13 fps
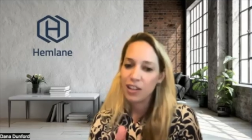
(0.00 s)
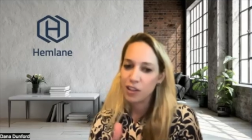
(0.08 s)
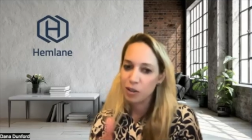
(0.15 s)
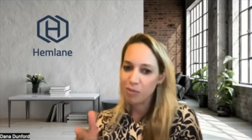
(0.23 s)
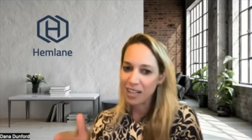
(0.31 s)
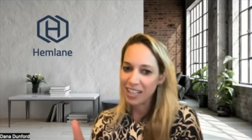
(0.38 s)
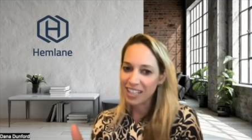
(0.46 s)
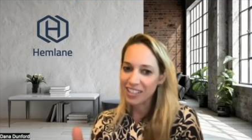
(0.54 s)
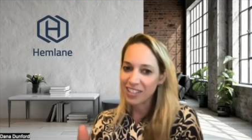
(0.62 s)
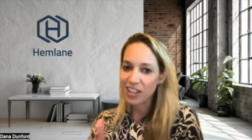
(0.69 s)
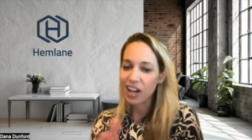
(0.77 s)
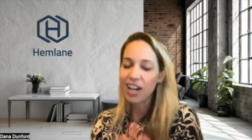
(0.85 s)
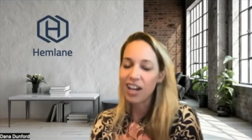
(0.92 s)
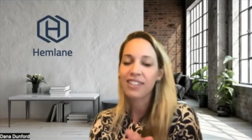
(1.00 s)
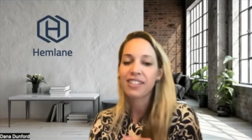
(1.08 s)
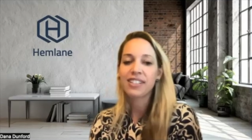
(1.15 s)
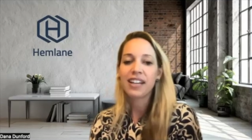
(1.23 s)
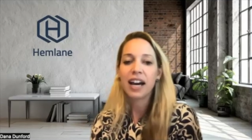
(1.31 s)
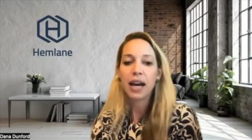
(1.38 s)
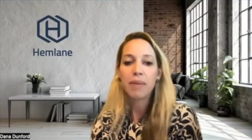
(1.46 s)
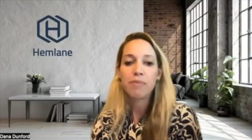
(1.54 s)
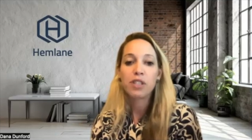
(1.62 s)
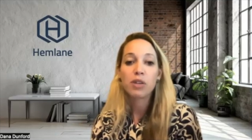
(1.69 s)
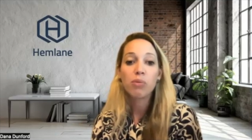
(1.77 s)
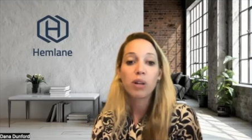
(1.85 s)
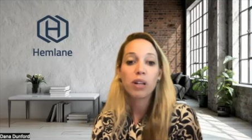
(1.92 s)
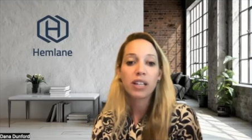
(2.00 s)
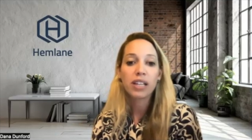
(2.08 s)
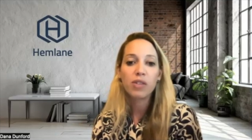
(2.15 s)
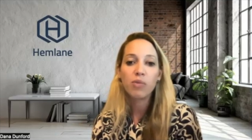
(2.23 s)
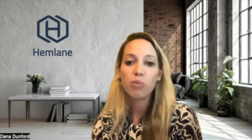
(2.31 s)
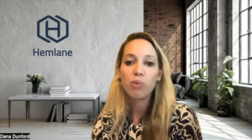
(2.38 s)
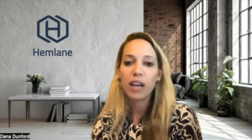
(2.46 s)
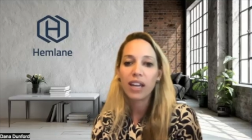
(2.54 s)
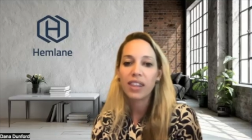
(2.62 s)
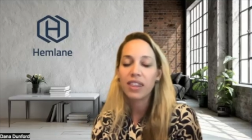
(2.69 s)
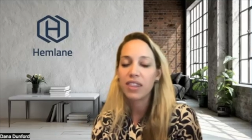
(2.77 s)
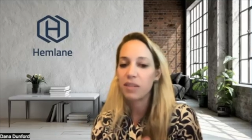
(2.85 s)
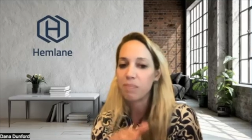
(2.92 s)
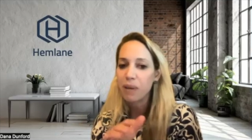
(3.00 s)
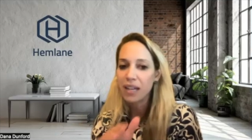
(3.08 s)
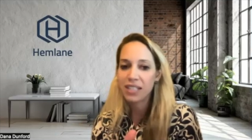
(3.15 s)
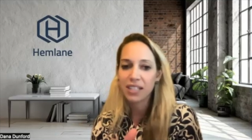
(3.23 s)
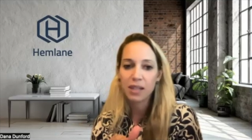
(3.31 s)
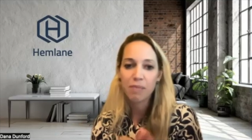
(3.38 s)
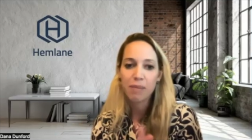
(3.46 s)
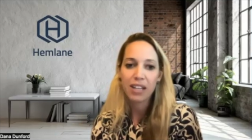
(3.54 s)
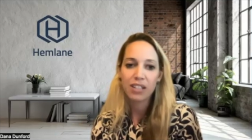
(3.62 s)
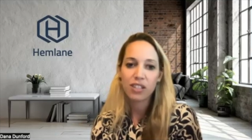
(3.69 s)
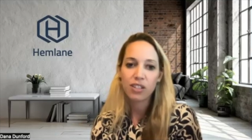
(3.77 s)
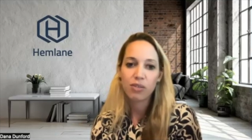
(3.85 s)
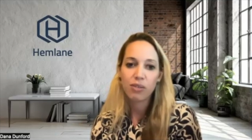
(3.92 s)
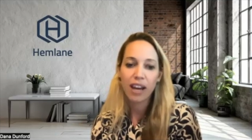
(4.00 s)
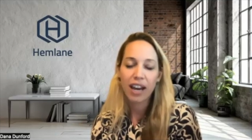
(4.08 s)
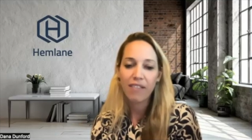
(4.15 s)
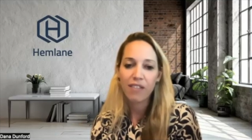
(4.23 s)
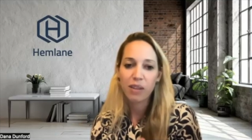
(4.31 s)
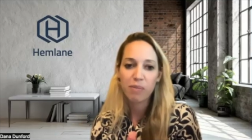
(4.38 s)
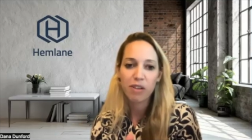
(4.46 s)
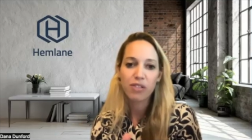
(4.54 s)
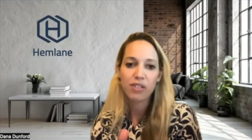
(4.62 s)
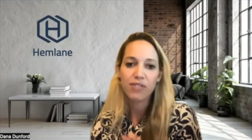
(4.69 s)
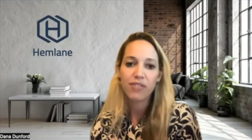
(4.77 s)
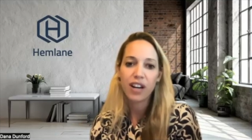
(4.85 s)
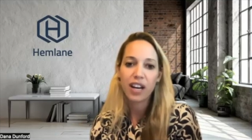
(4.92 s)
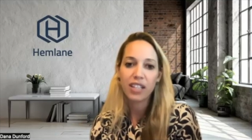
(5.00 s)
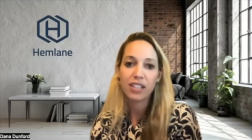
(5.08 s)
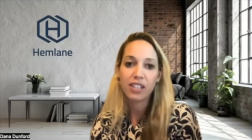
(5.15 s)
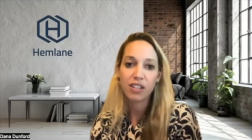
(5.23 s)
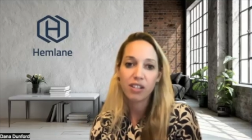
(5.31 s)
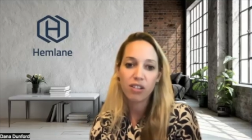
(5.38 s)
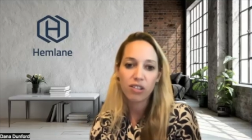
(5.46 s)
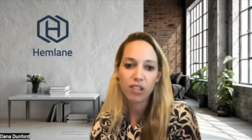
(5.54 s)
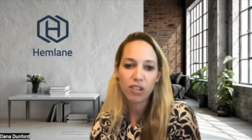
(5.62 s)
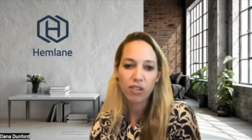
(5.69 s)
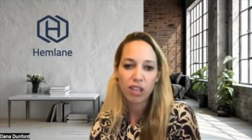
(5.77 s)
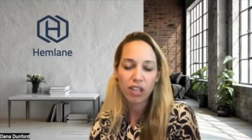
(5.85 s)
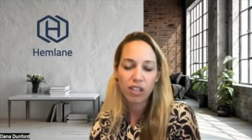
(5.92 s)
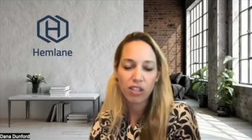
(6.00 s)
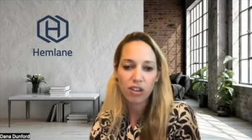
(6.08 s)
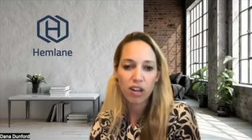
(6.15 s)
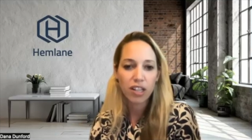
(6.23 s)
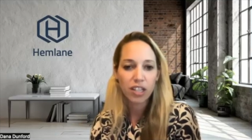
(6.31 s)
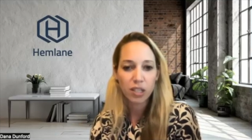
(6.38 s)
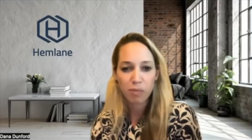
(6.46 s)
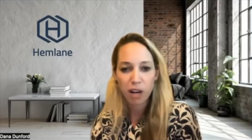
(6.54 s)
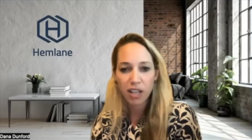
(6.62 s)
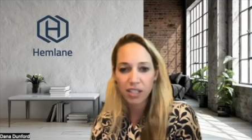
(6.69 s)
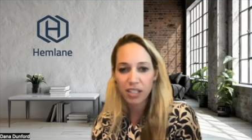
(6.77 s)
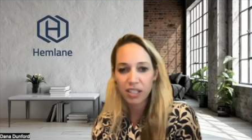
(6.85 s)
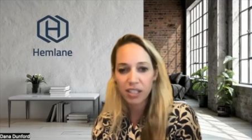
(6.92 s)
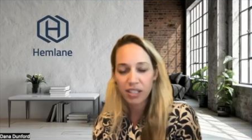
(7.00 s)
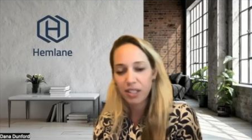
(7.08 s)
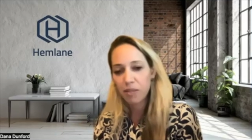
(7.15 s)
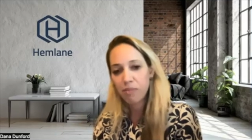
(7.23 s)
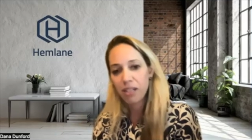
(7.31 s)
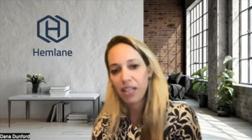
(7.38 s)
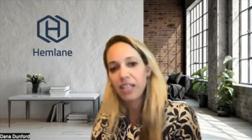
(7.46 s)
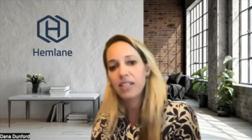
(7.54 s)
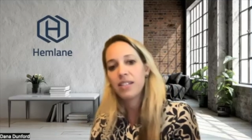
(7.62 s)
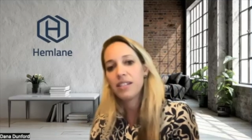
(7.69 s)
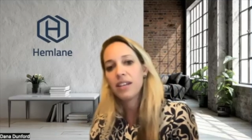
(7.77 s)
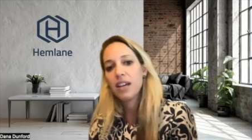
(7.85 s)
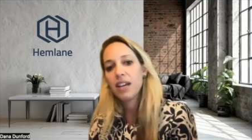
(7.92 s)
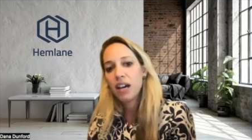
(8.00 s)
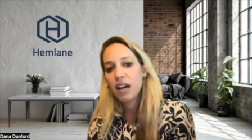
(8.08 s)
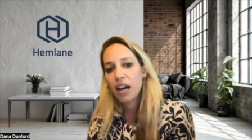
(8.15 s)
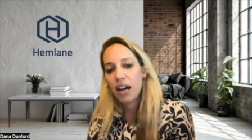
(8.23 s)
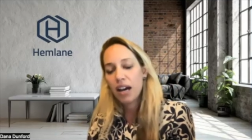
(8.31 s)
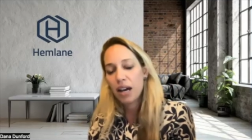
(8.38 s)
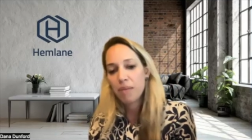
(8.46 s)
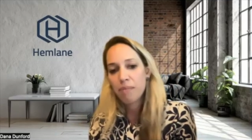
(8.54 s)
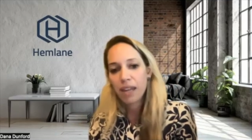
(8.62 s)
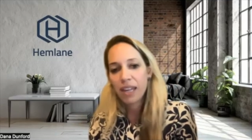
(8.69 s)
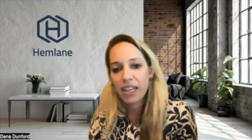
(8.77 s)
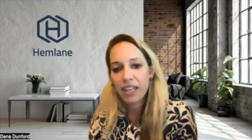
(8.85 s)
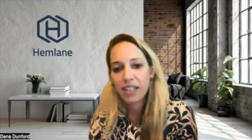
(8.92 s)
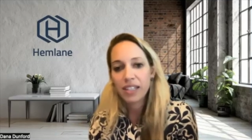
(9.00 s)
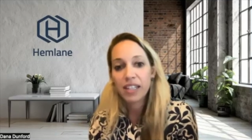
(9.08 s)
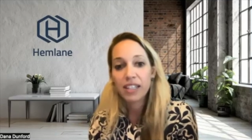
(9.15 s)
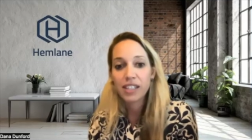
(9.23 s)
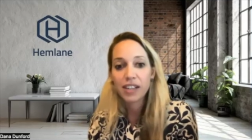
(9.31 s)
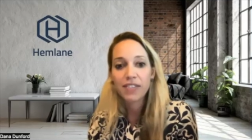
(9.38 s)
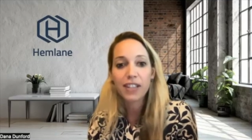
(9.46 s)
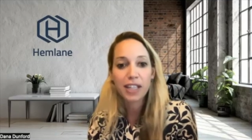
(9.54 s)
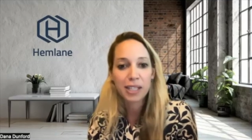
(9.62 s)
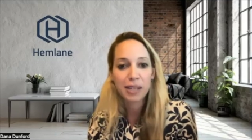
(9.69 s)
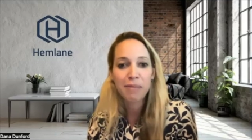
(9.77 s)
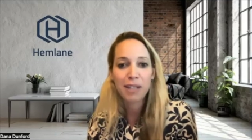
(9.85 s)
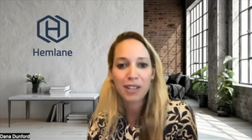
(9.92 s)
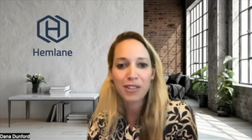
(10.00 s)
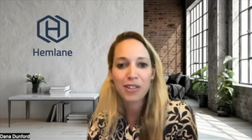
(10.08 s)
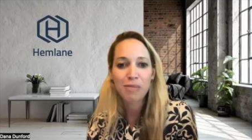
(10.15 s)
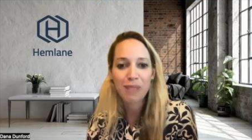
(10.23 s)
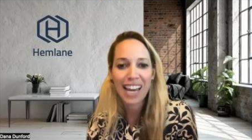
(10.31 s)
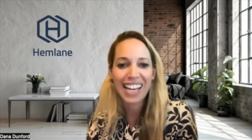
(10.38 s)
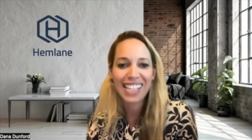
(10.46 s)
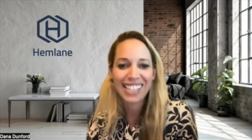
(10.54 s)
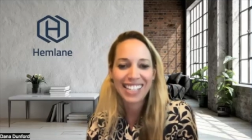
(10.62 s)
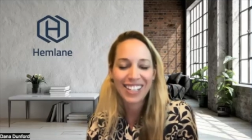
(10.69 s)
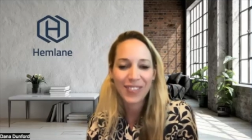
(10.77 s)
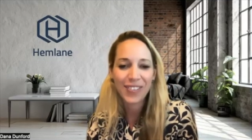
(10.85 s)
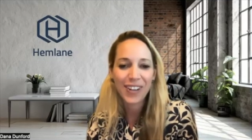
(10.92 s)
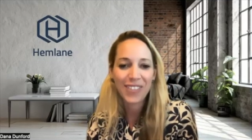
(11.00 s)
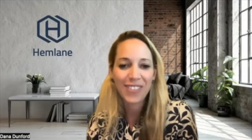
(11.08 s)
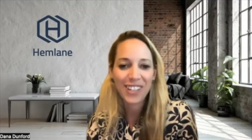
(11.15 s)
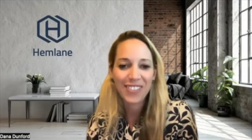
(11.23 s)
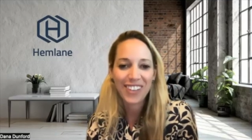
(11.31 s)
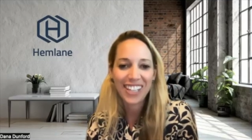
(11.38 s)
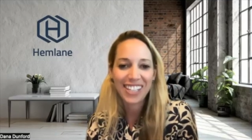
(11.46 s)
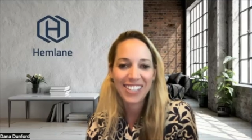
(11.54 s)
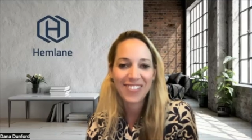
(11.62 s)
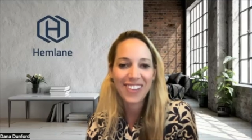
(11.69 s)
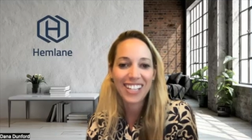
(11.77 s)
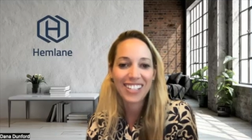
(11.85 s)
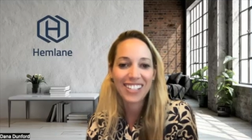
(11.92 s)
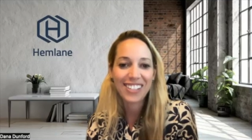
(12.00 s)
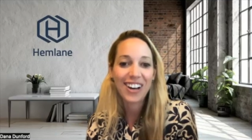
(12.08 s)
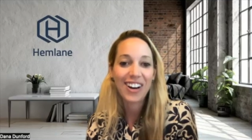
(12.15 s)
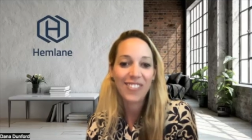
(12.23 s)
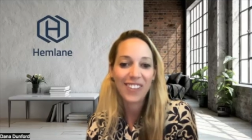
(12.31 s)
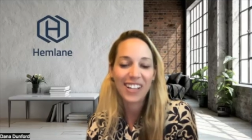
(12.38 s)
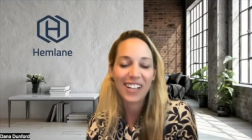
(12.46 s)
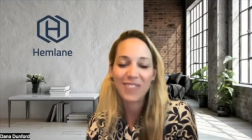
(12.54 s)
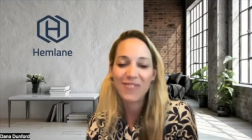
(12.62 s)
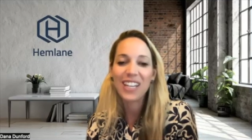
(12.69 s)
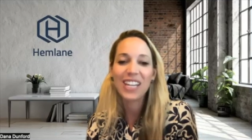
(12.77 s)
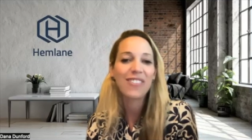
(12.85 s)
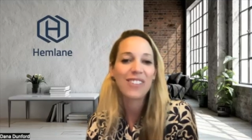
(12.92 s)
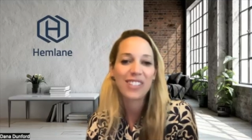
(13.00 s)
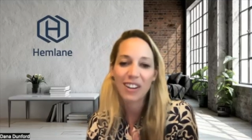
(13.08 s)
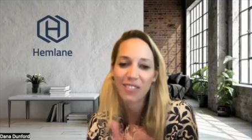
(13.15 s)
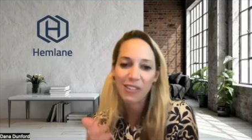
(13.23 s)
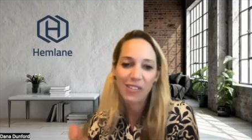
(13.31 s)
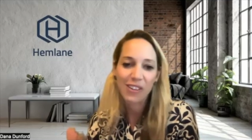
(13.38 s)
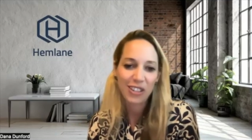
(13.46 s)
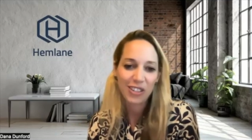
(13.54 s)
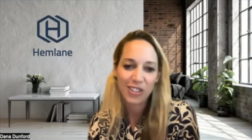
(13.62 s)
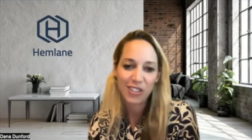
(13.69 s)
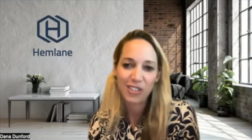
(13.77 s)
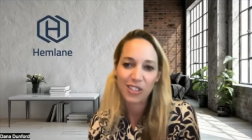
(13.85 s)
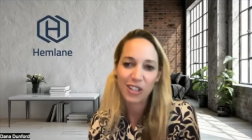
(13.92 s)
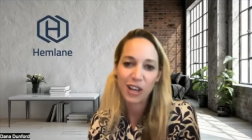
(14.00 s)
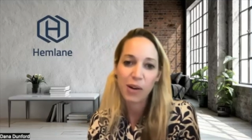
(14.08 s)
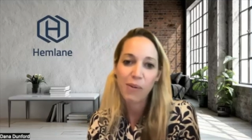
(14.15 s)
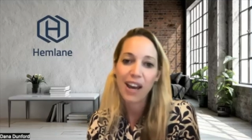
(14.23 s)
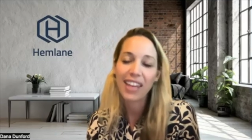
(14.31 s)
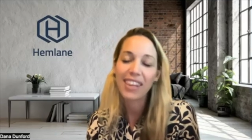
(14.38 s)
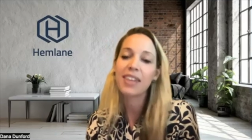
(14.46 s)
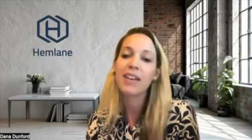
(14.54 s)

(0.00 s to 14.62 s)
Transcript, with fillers: your money gets lost. Um, so working with the best of the best who have the most funds and also the strongest processes in place um, is is definitely something you should be asking your property management software company, whichever one you choose to go with.